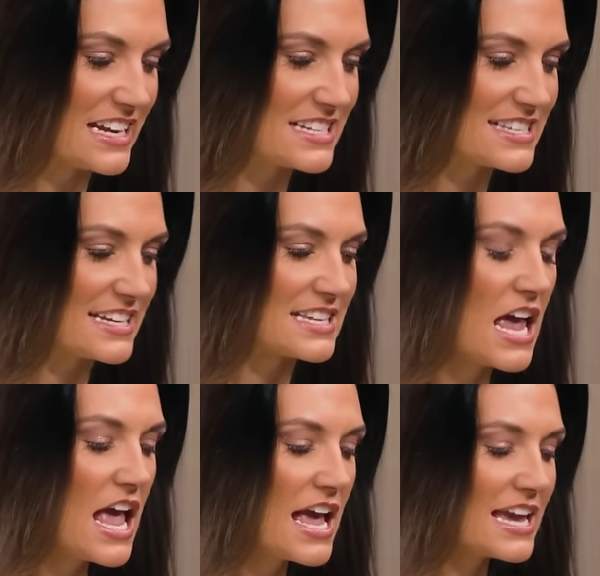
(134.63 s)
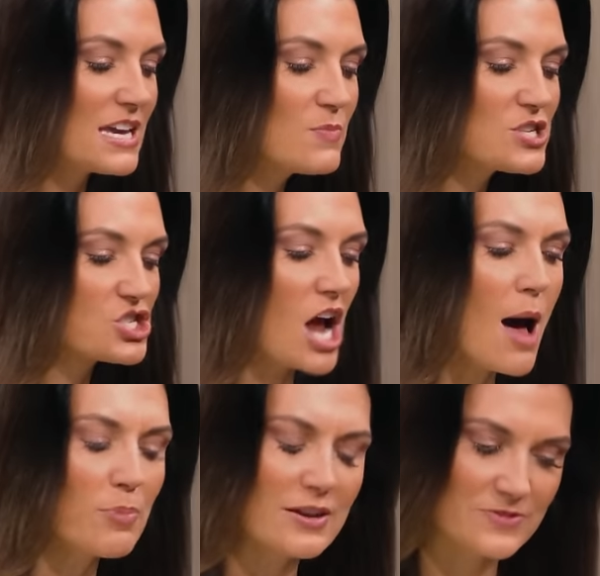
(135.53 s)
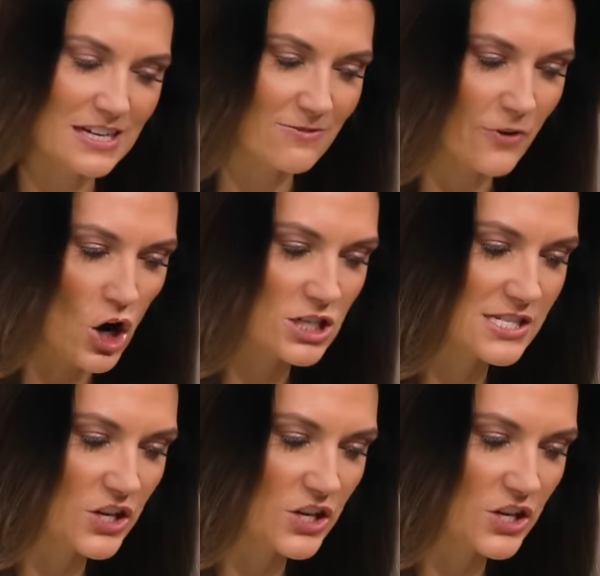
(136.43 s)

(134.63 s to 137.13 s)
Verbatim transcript: He says he had been shoplifting first.